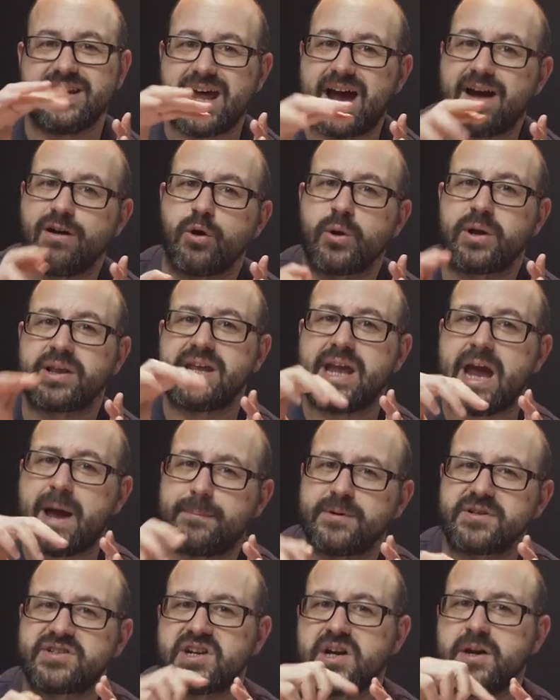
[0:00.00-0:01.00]
narrowing the
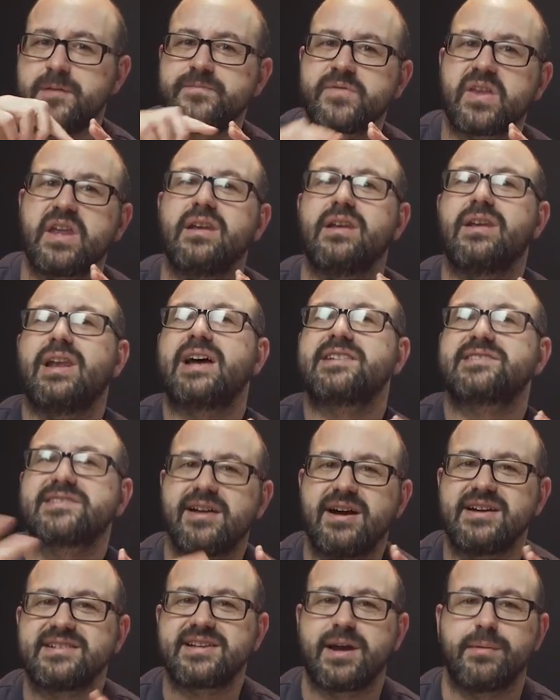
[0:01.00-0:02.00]
aperture, less
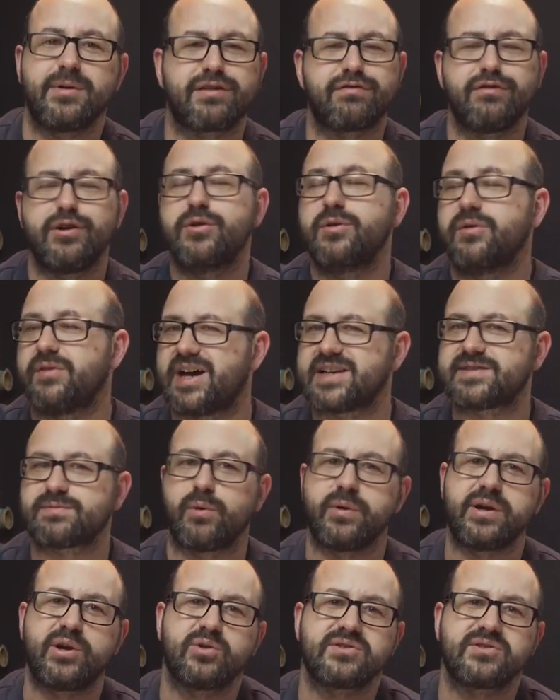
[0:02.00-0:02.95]
light's coming through. That's what we